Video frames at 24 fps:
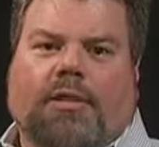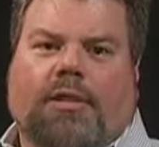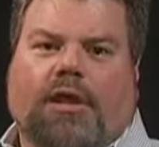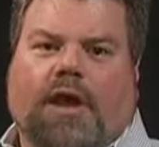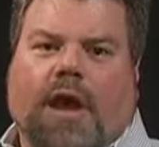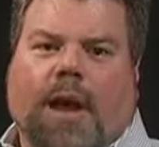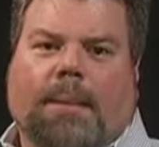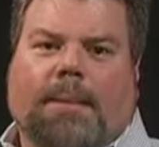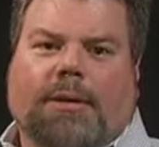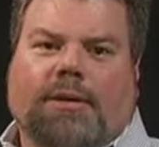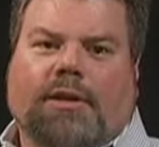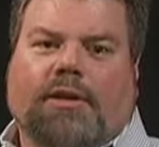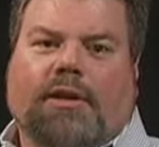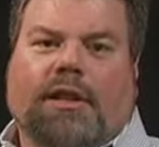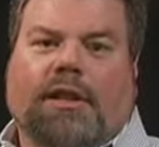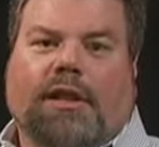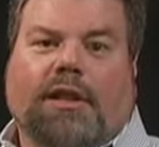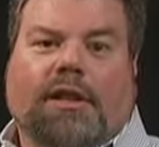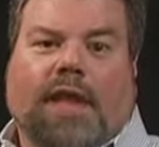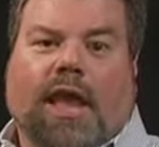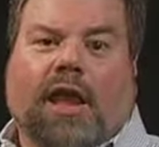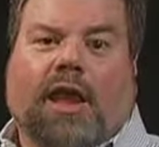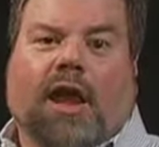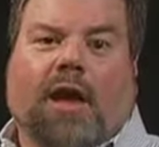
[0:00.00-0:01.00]
the opportunity to
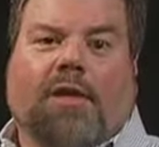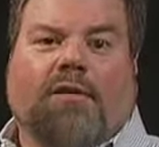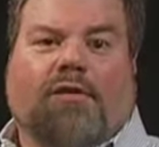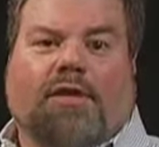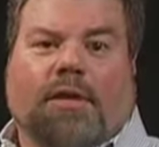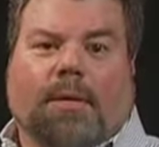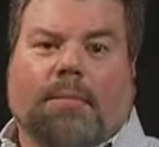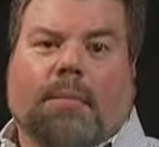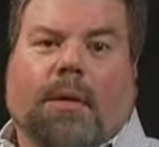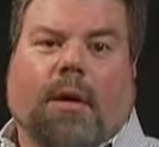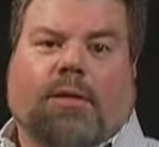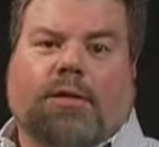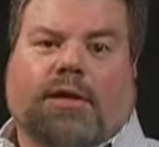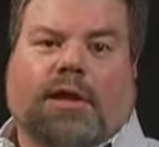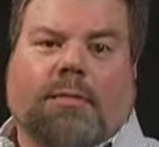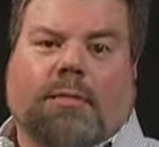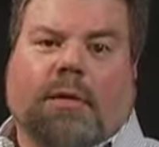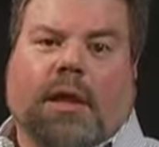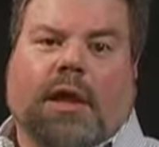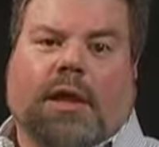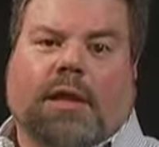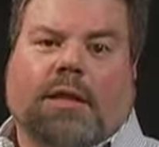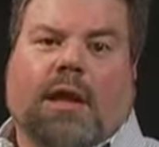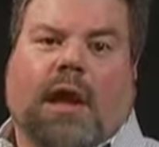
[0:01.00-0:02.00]
take over the multi
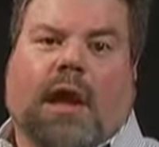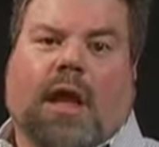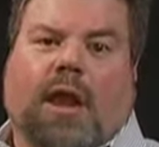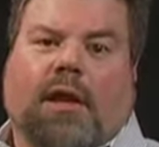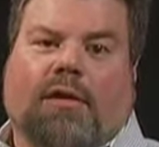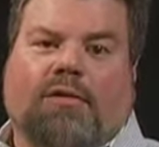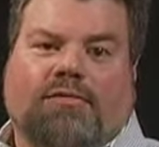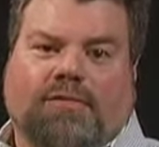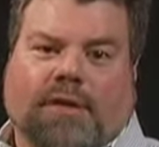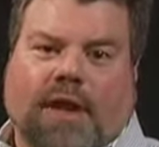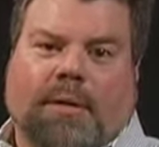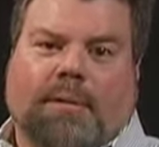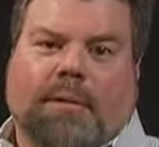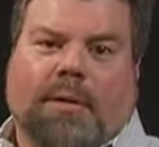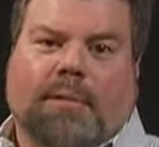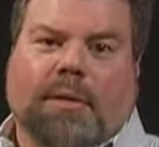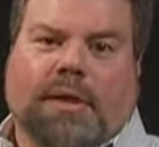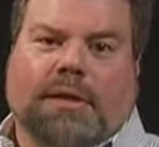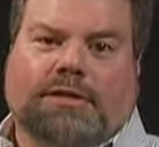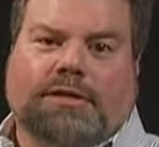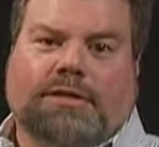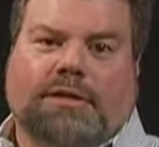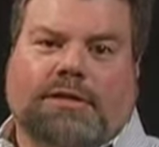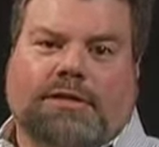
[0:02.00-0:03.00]
million dollar family
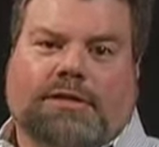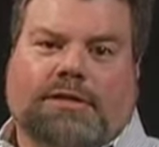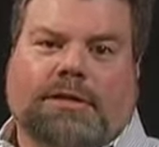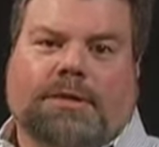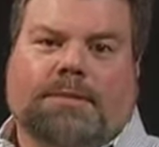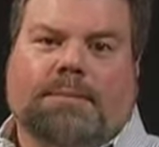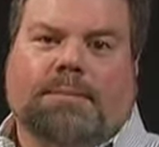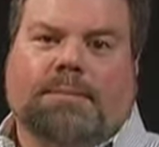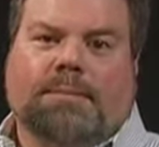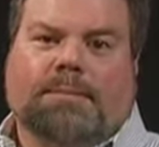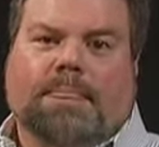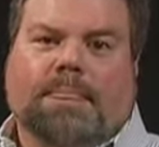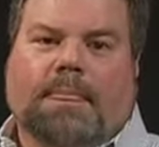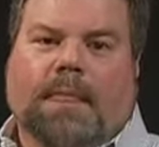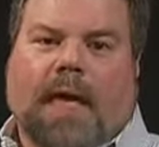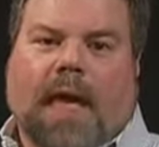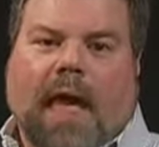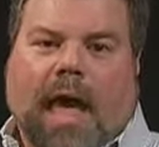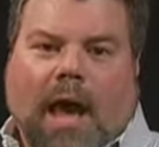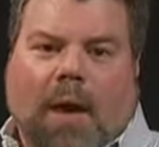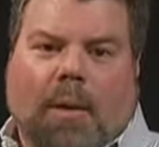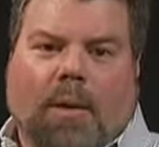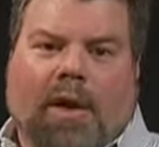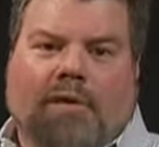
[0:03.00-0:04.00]
business.
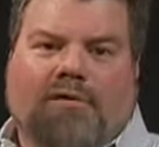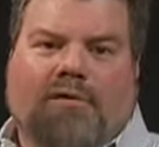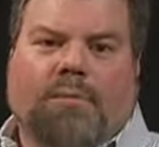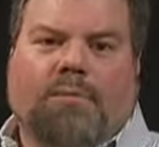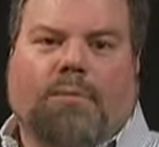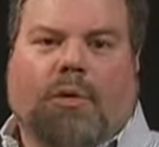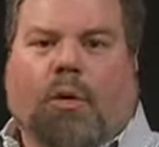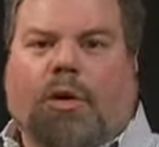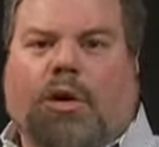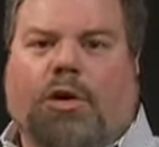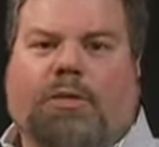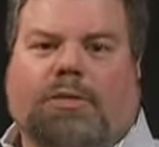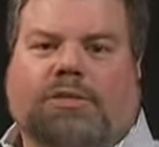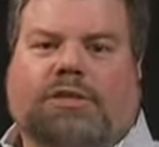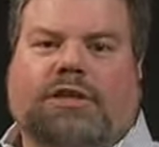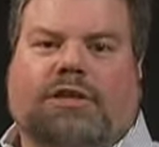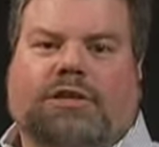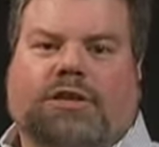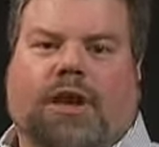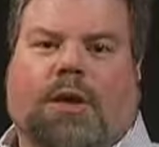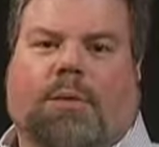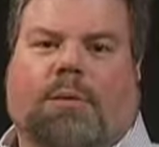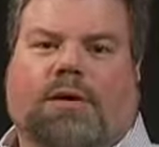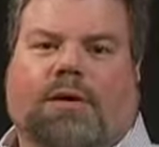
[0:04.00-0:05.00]
However, Borden was
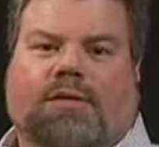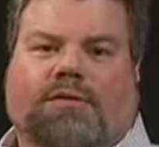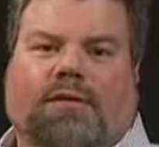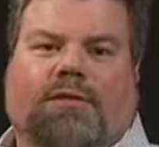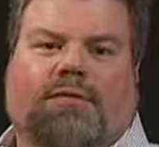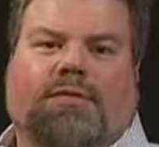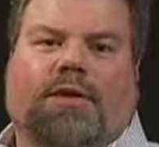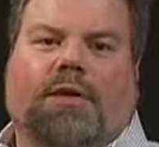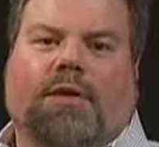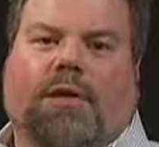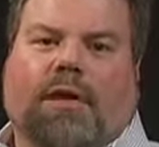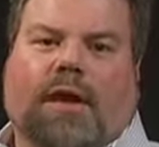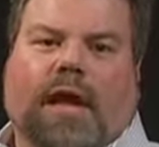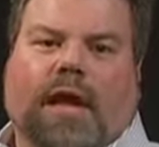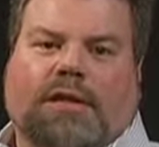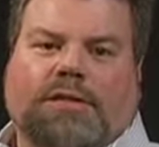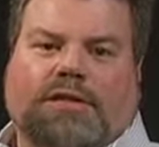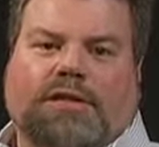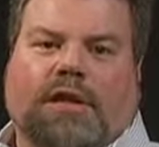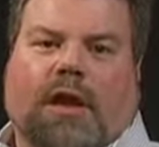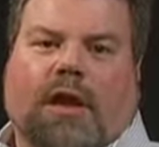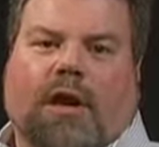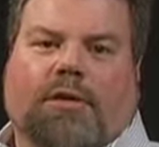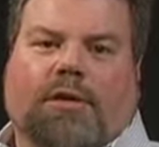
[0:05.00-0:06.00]
determined to fulfill God's
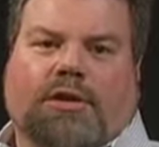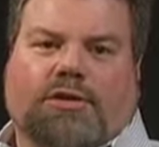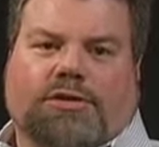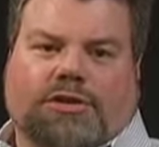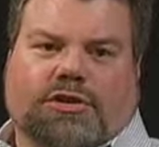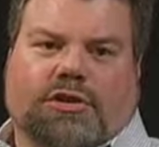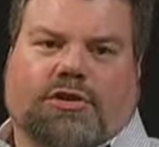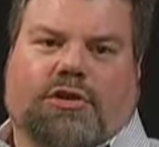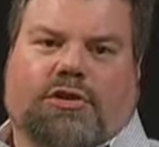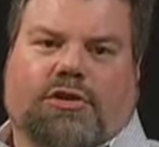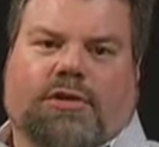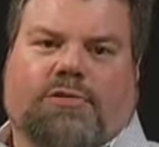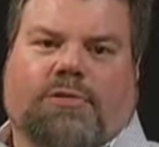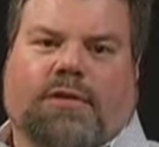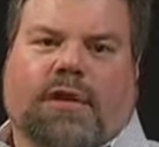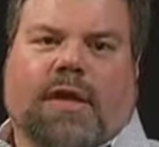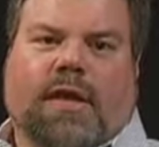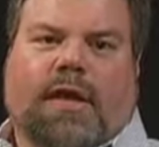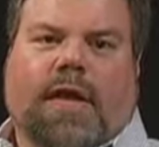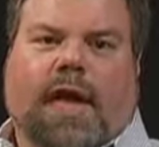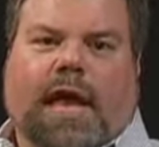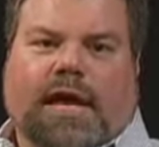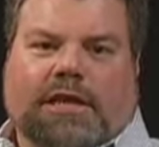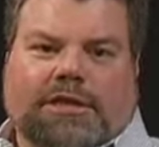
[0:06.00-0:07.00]
call to serve
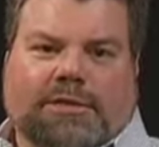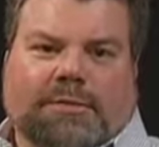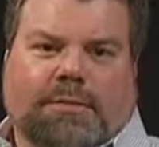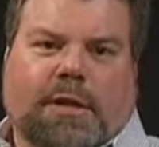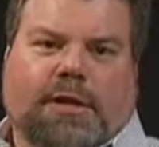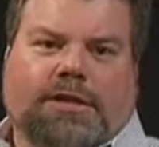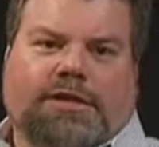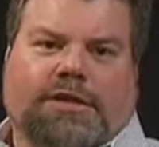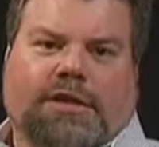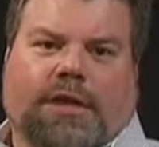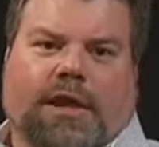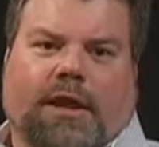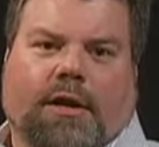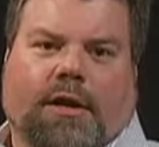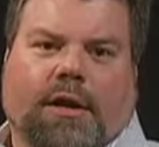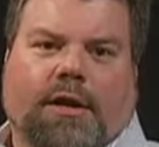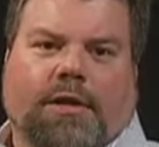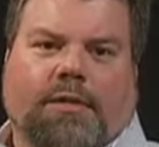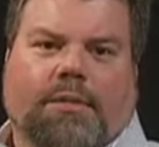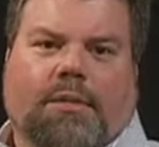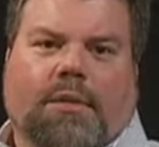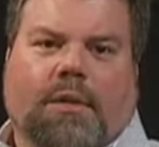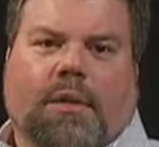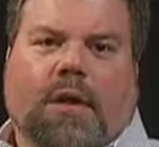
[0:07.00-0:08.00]
as a missionary.
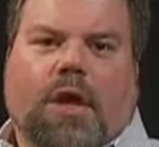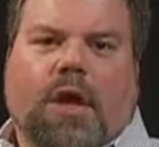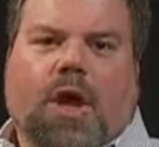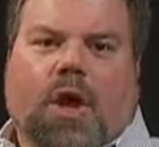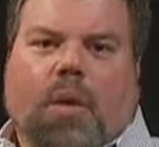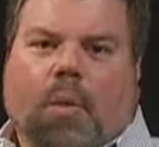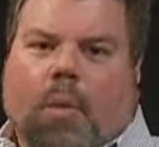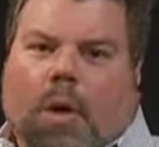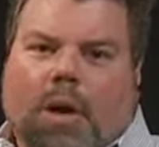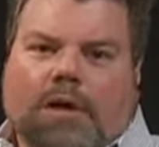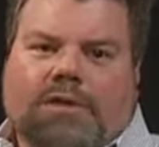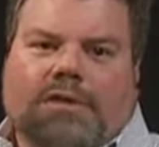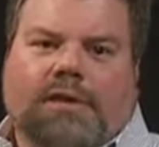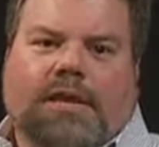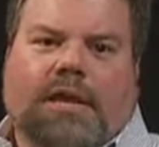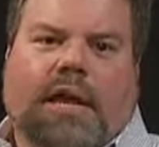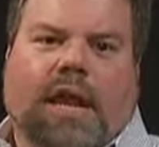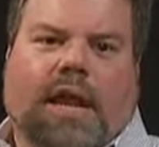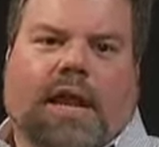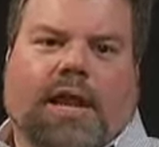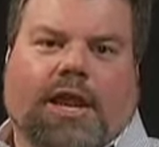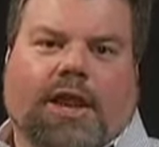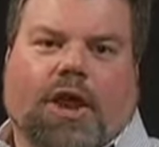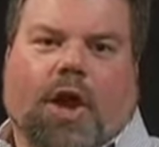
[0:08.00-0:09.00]
Once
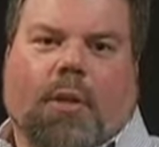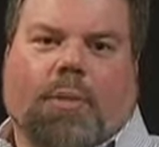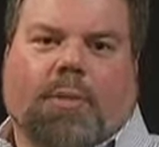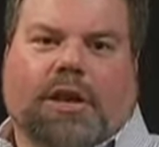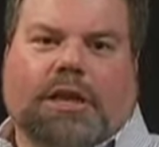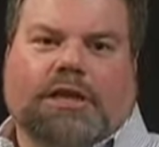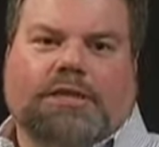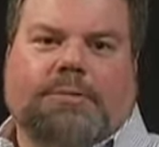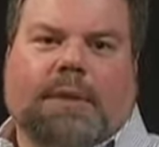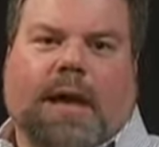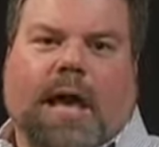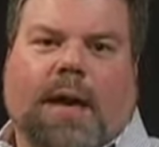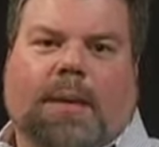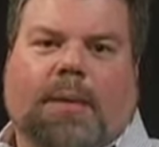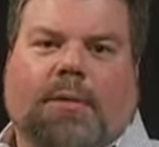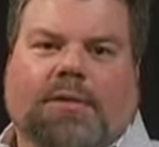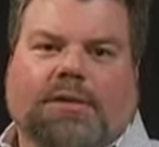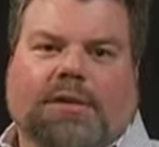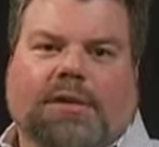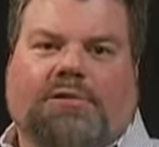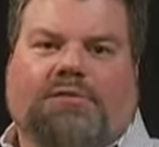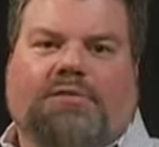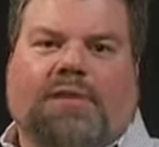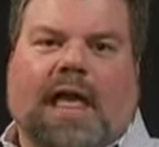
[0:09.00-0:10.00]
again, he opened his Bible
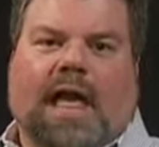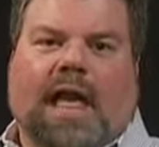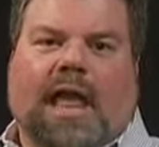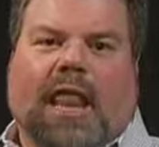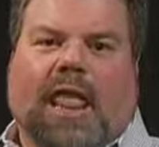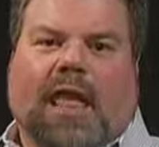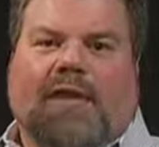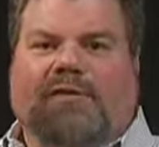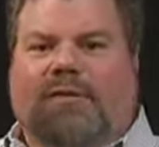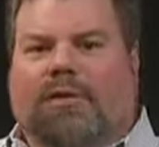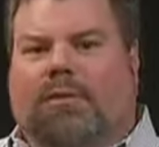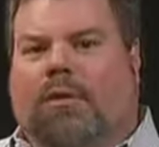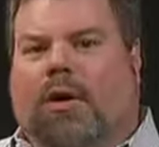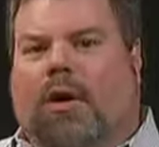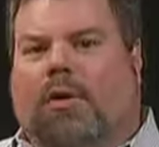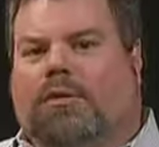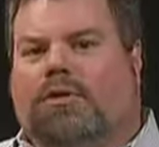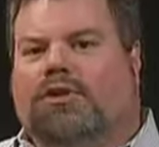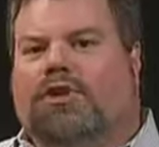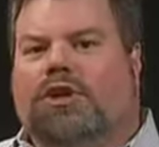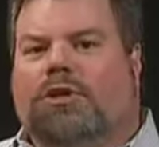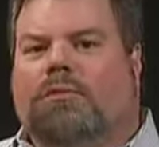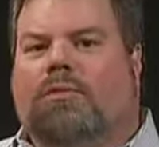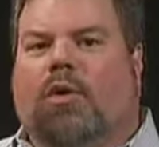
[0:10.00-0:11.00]
to the flyleaf and
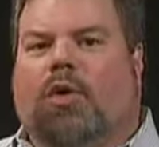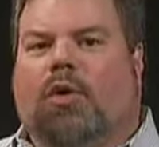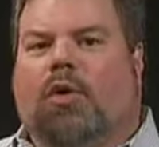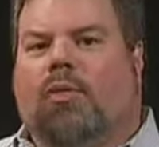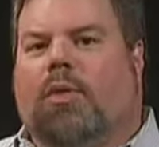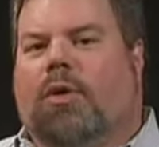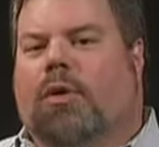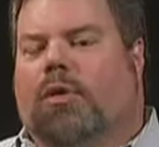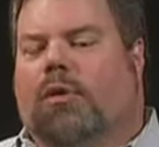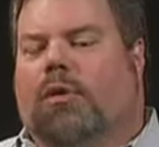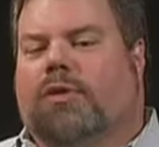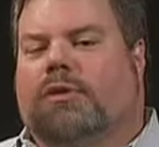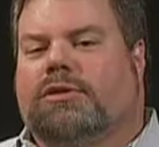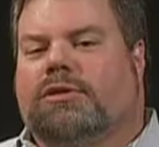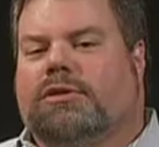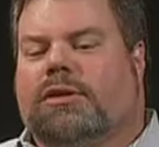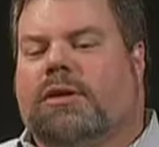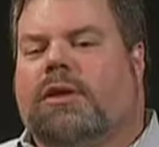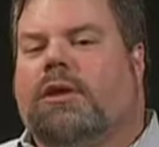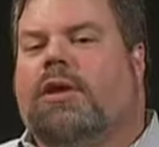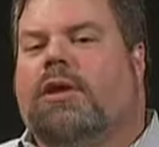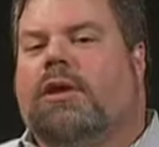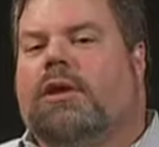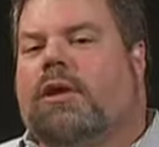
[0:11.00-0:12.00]
wrote two more words
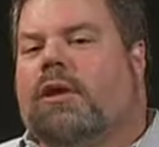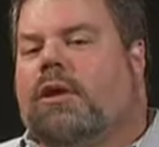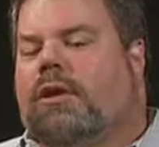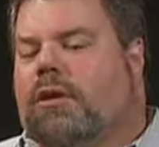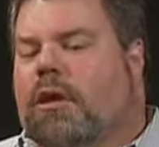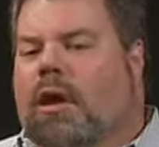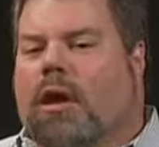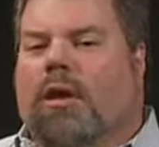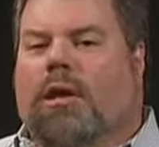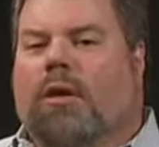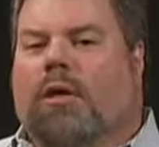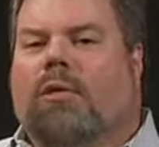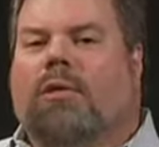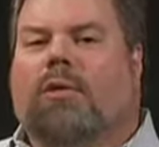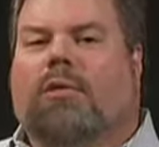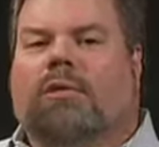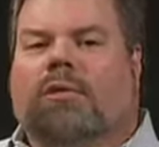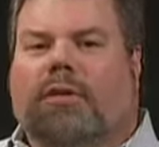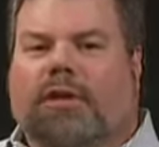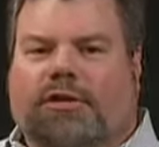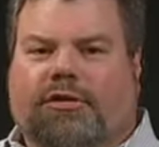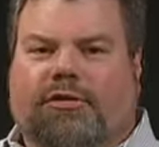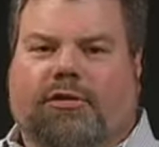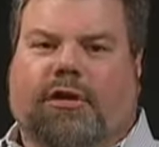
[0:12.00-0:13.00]
No
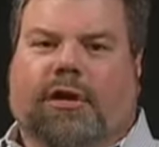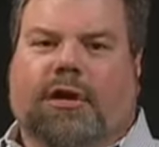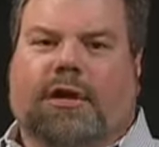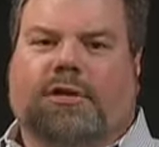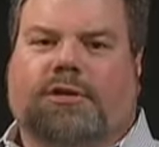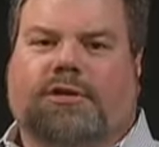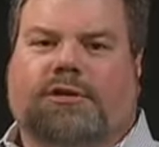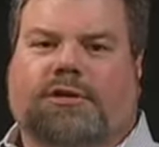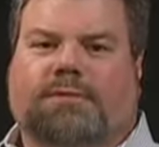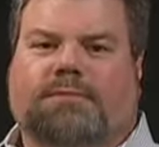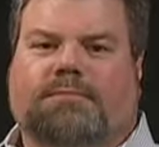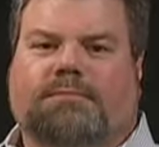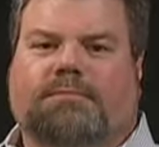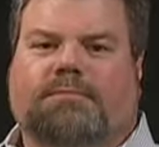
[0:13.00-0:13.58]
retreats.